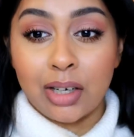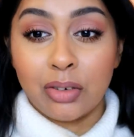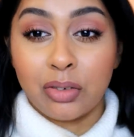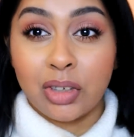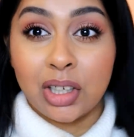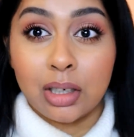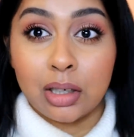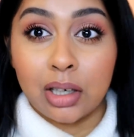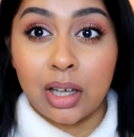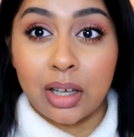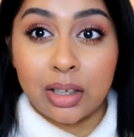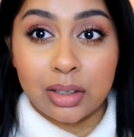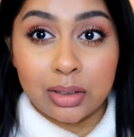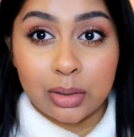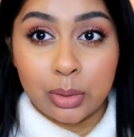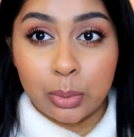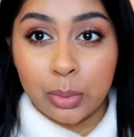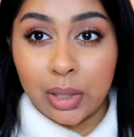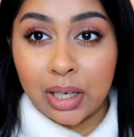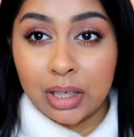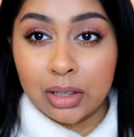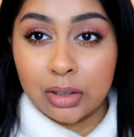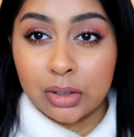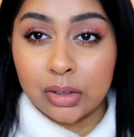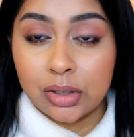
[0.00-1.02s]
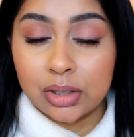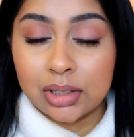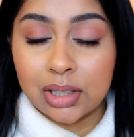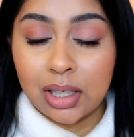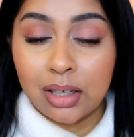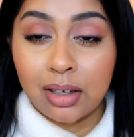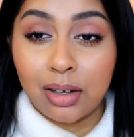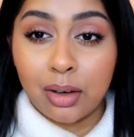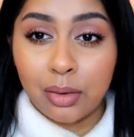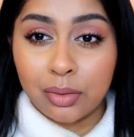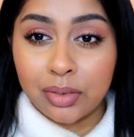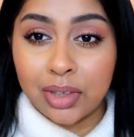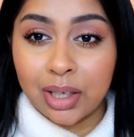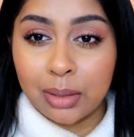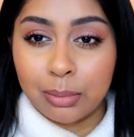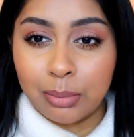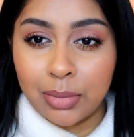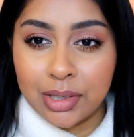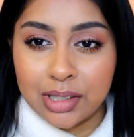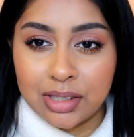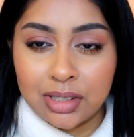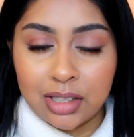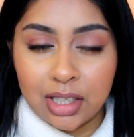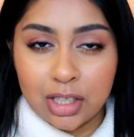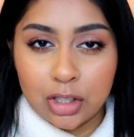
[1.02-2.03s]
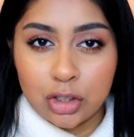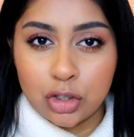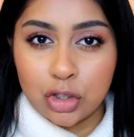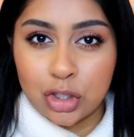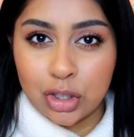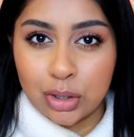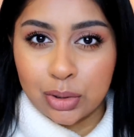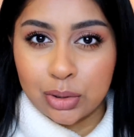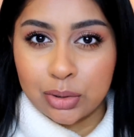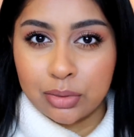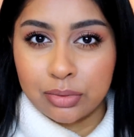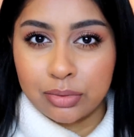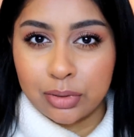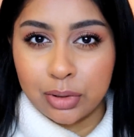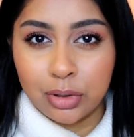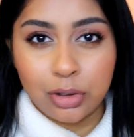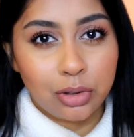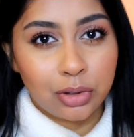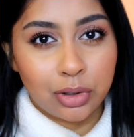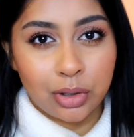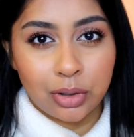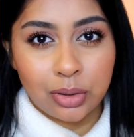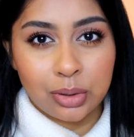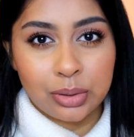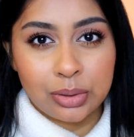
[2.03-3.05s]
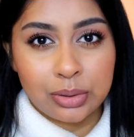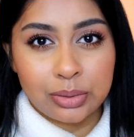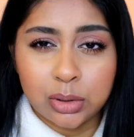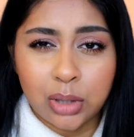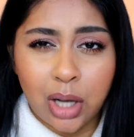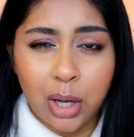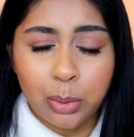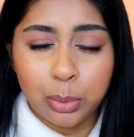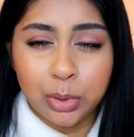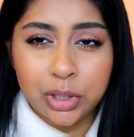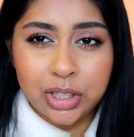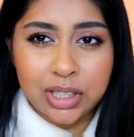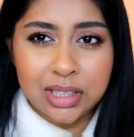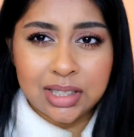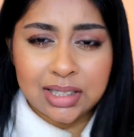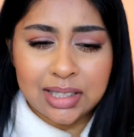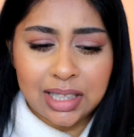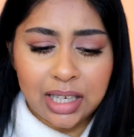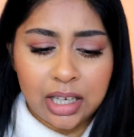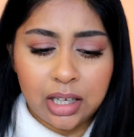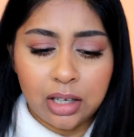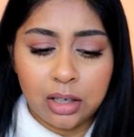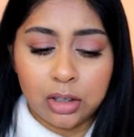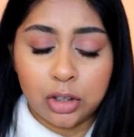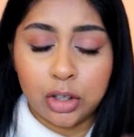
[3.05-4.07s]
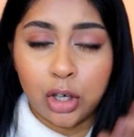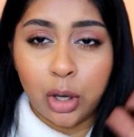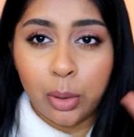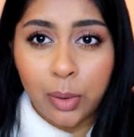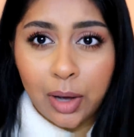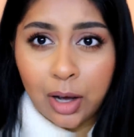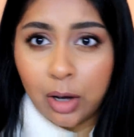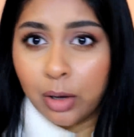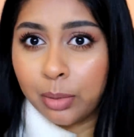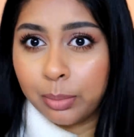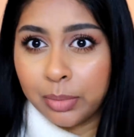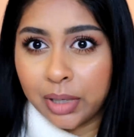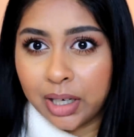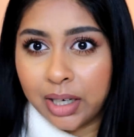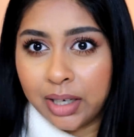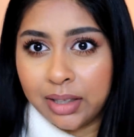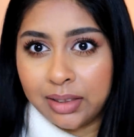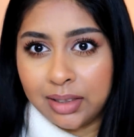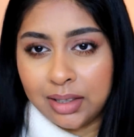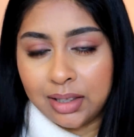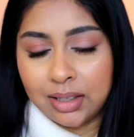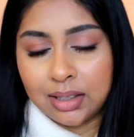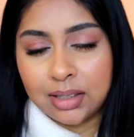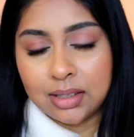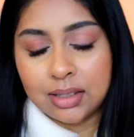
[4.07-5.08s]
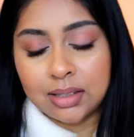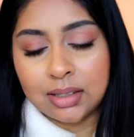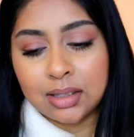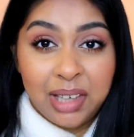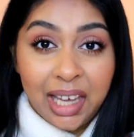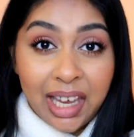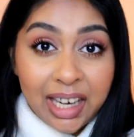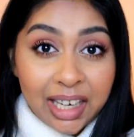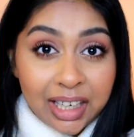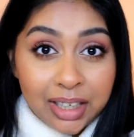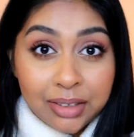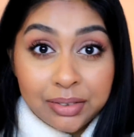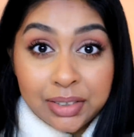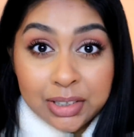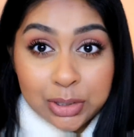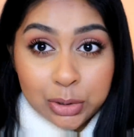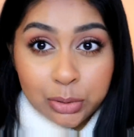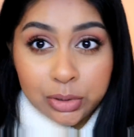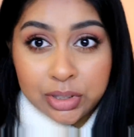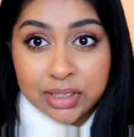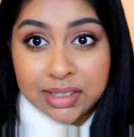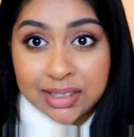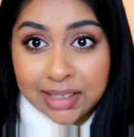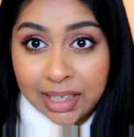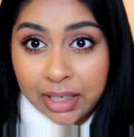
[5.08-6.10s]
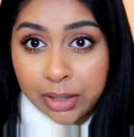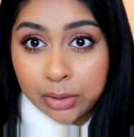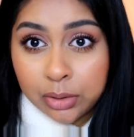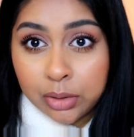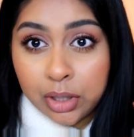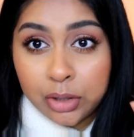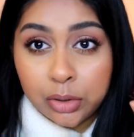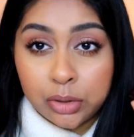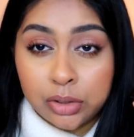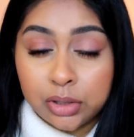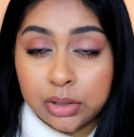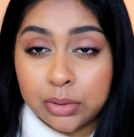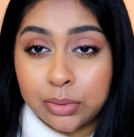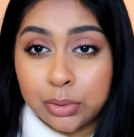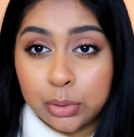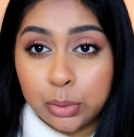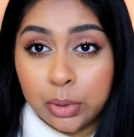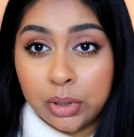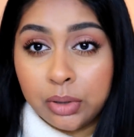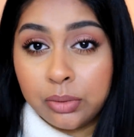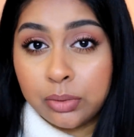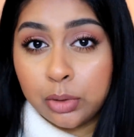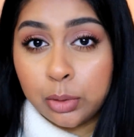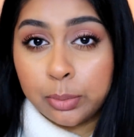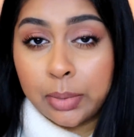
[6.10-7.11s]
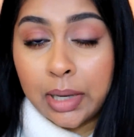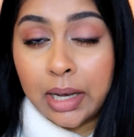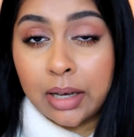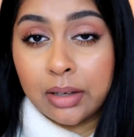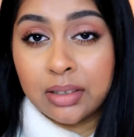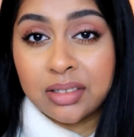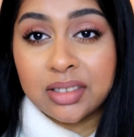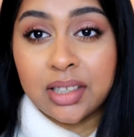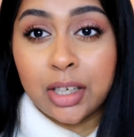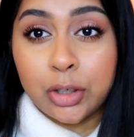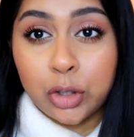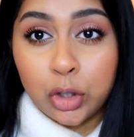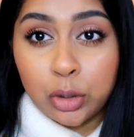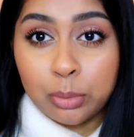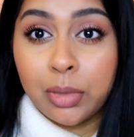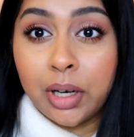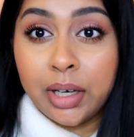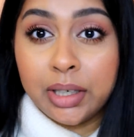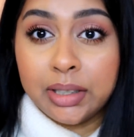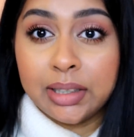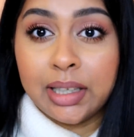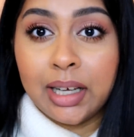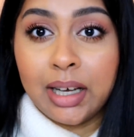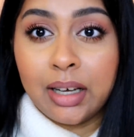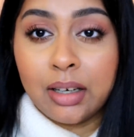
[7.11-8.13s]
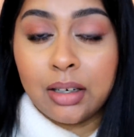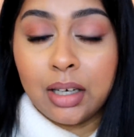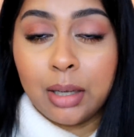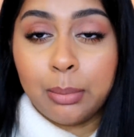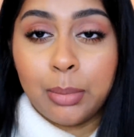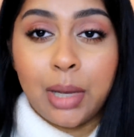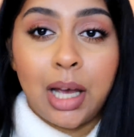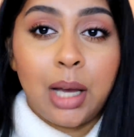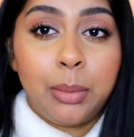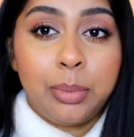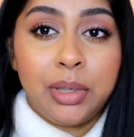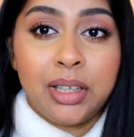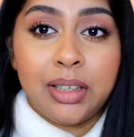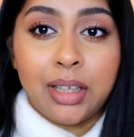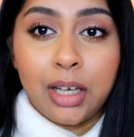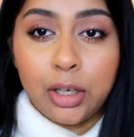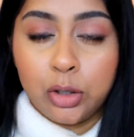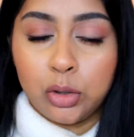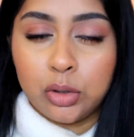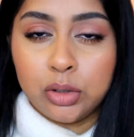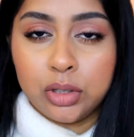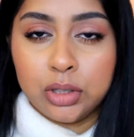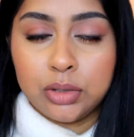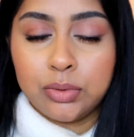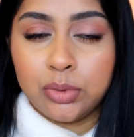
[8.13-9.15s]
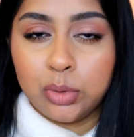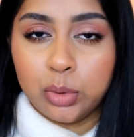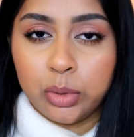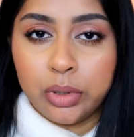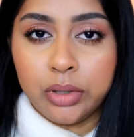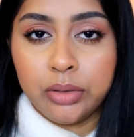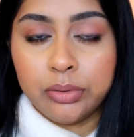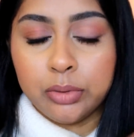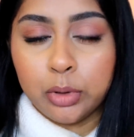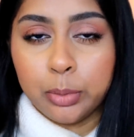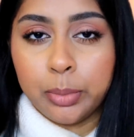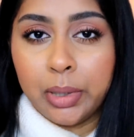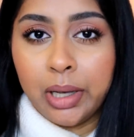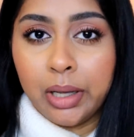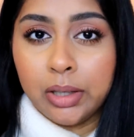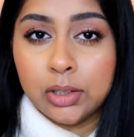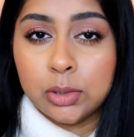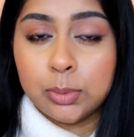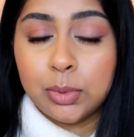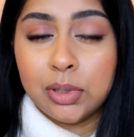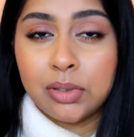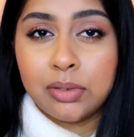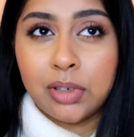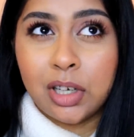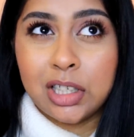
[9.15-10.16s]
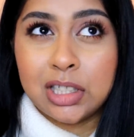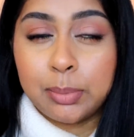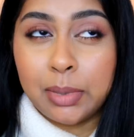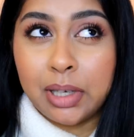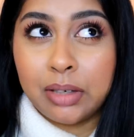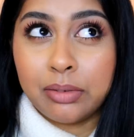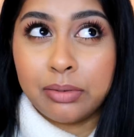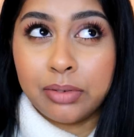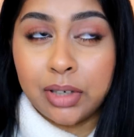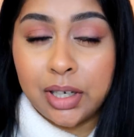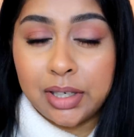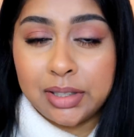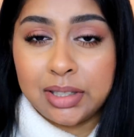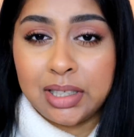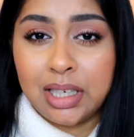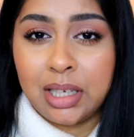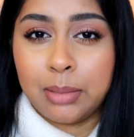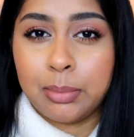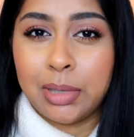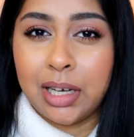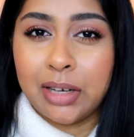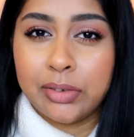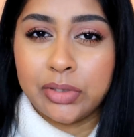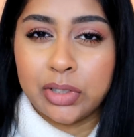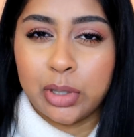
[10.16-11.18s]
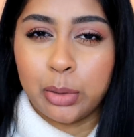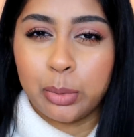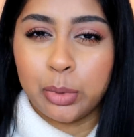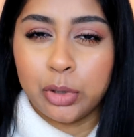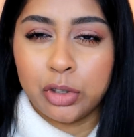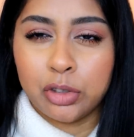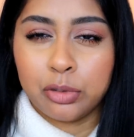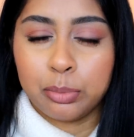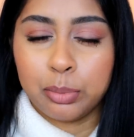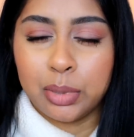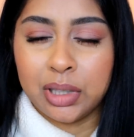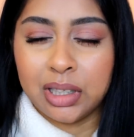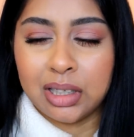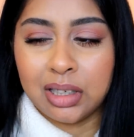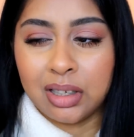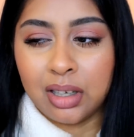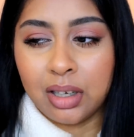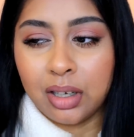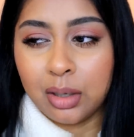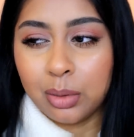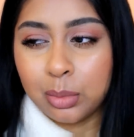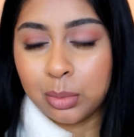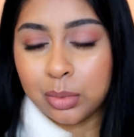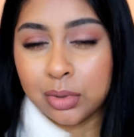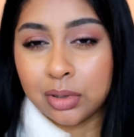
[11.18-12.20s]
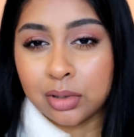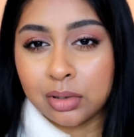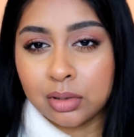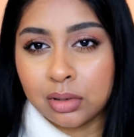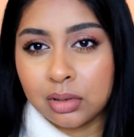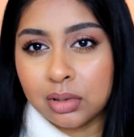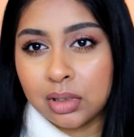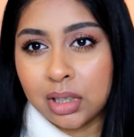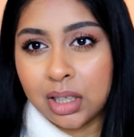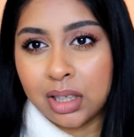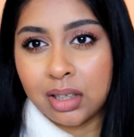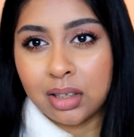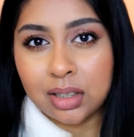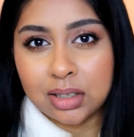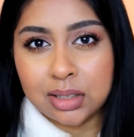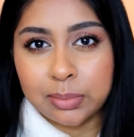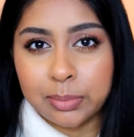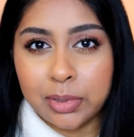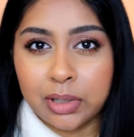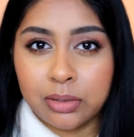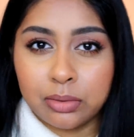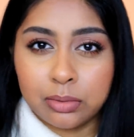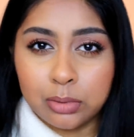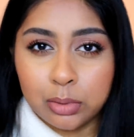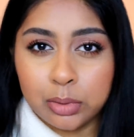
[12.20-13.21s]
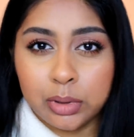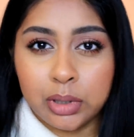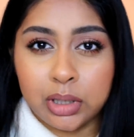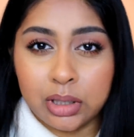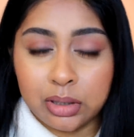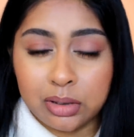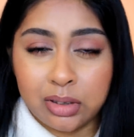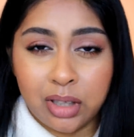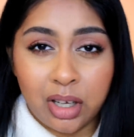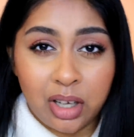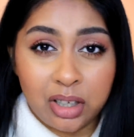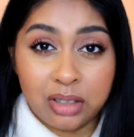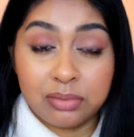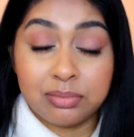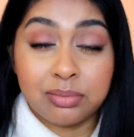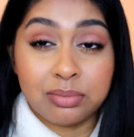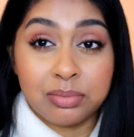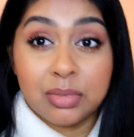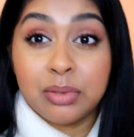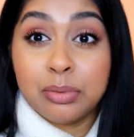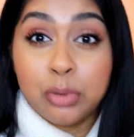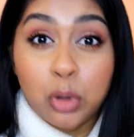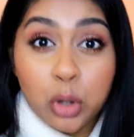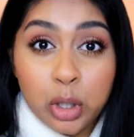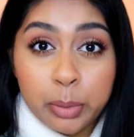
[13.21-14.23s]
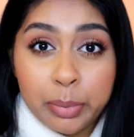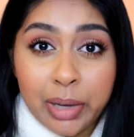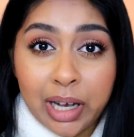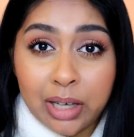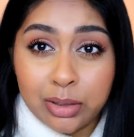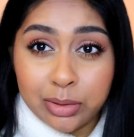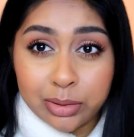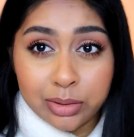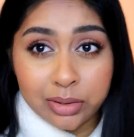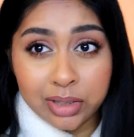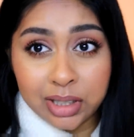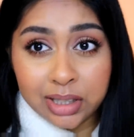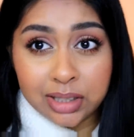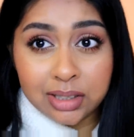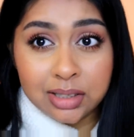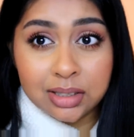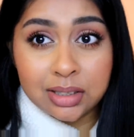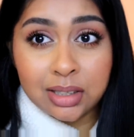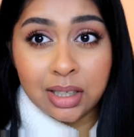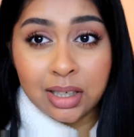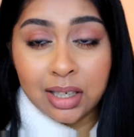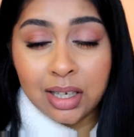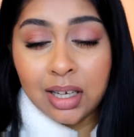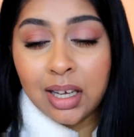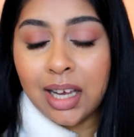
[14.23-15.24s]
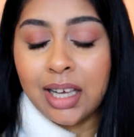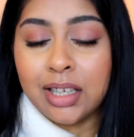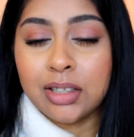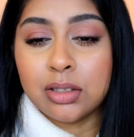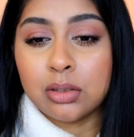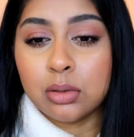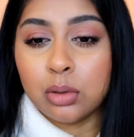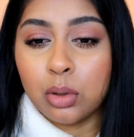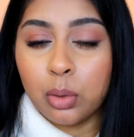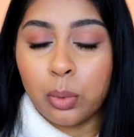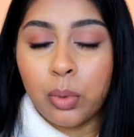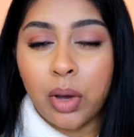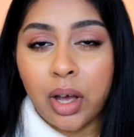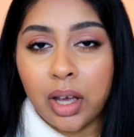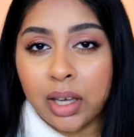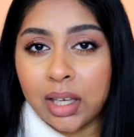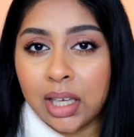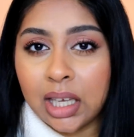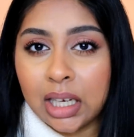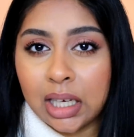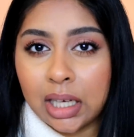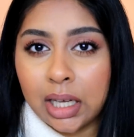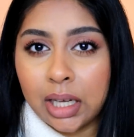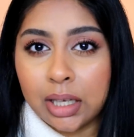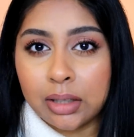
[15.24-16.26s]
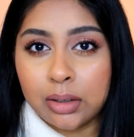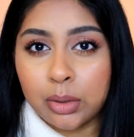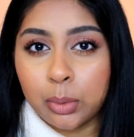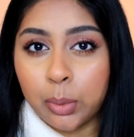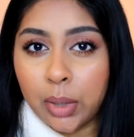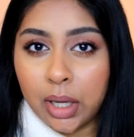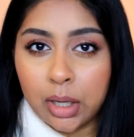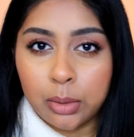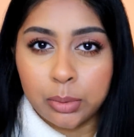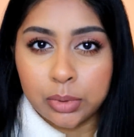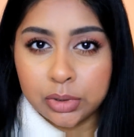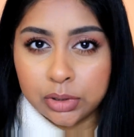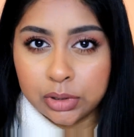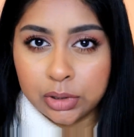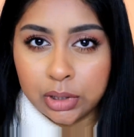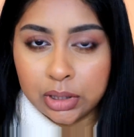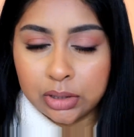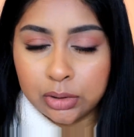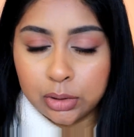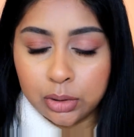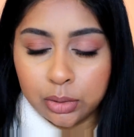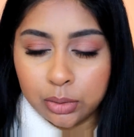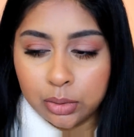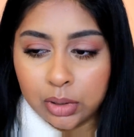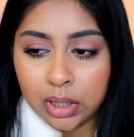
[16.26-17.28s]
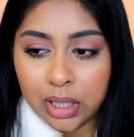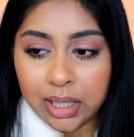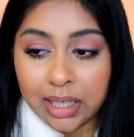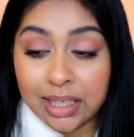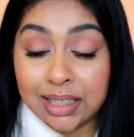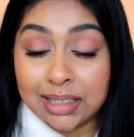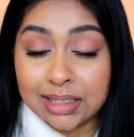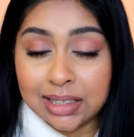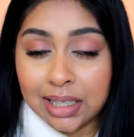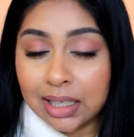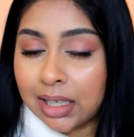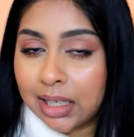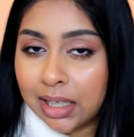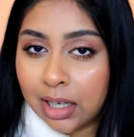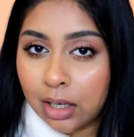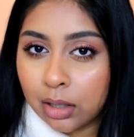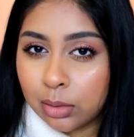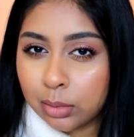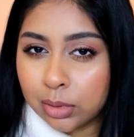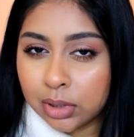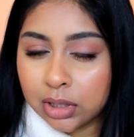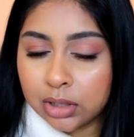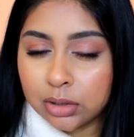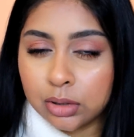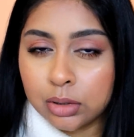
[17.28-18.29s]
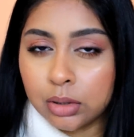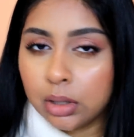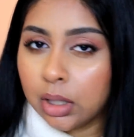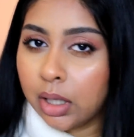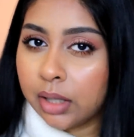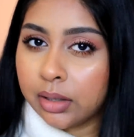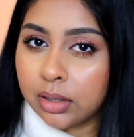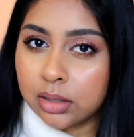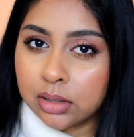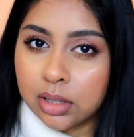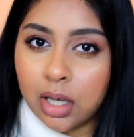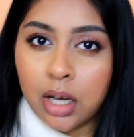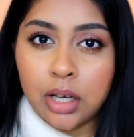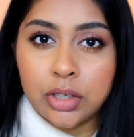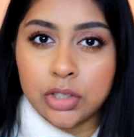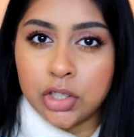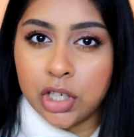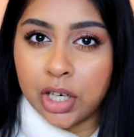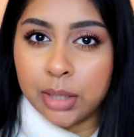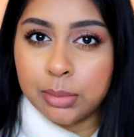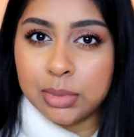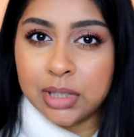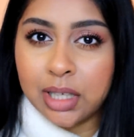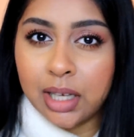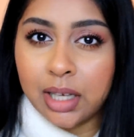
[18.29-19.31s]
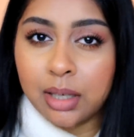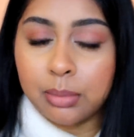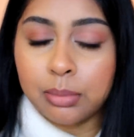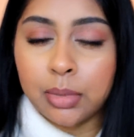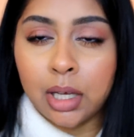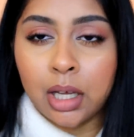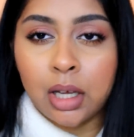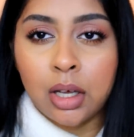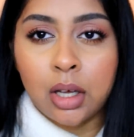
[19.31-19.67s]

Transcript: really like the way it looks. I love that my skin shows through, you know. I wouldn't say go out and buy this. Get it if it's on sale. I got this for £24. I don't mind that. I'm happy that I got this for £24. But if I spent £38, I would have been like, well, like I spent £40 on this and it's not working like the way I want it to, like exactly how I want it to, like the Tarte Shape Tape.